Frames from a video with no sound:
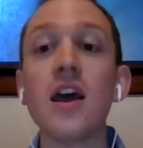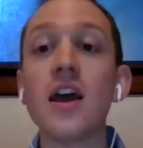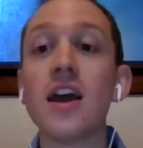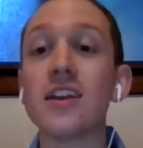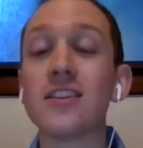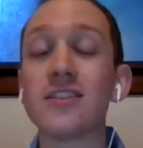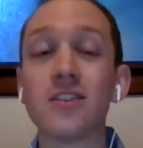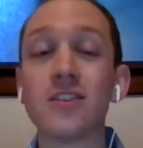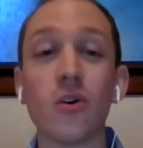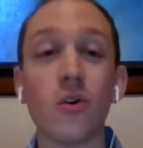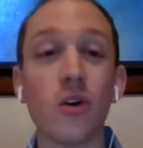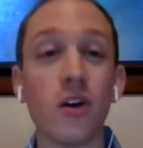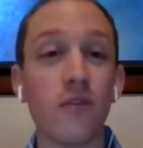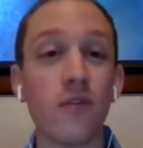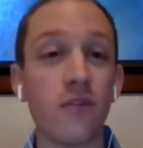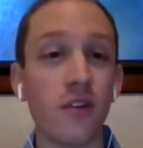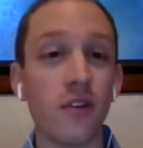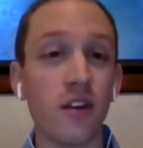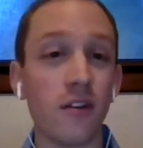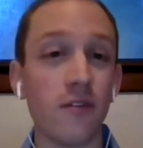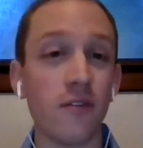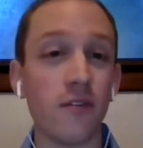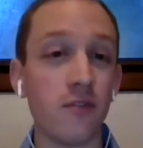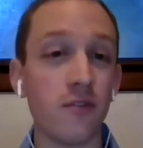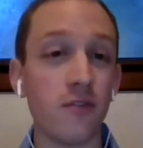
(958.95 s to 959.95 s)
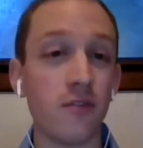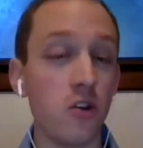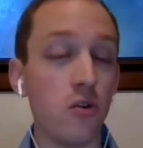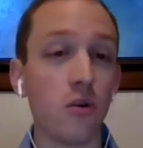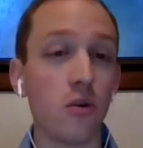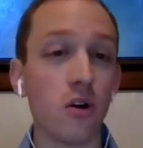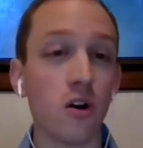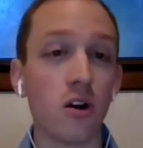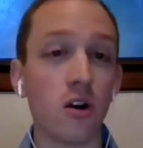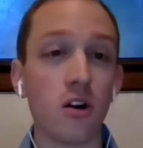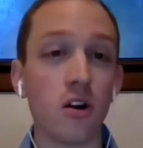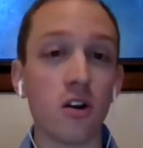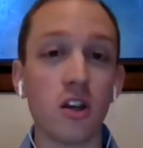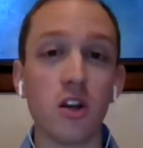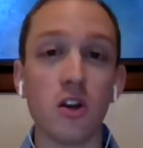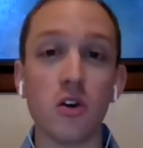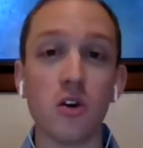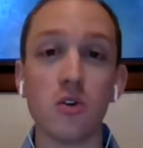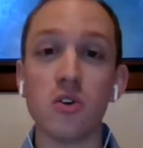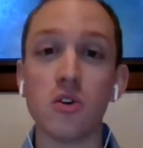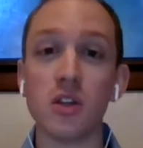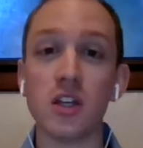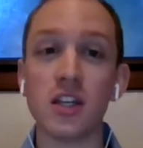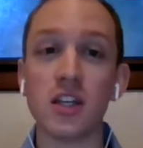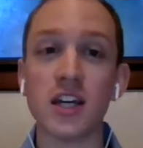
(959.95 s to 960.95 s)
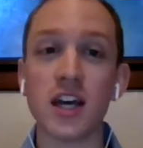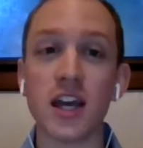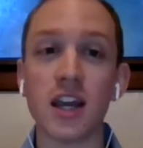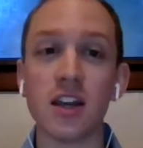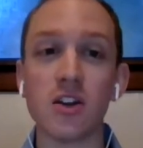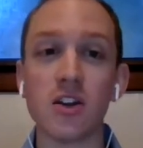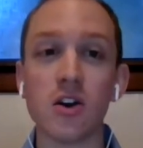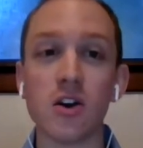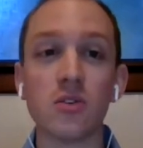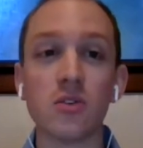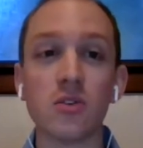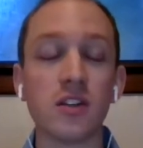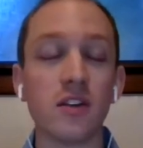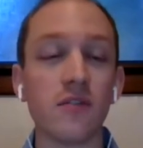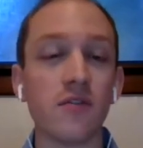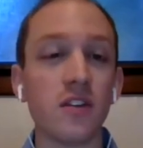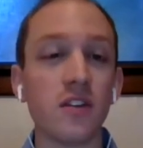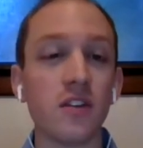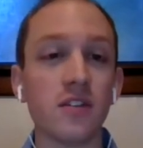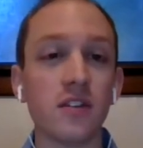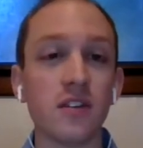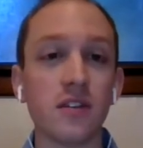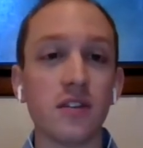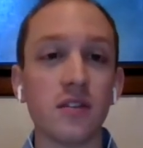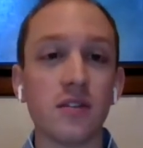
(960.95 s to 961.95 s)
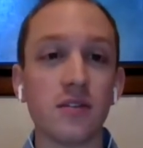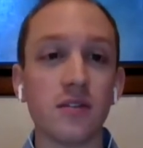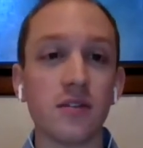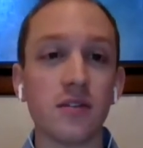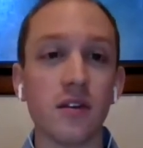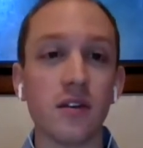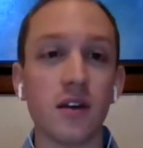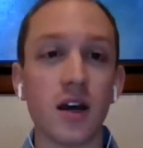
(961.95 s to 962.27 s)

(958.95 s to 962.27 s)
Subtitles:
And so if you are newly diagnosed, if this is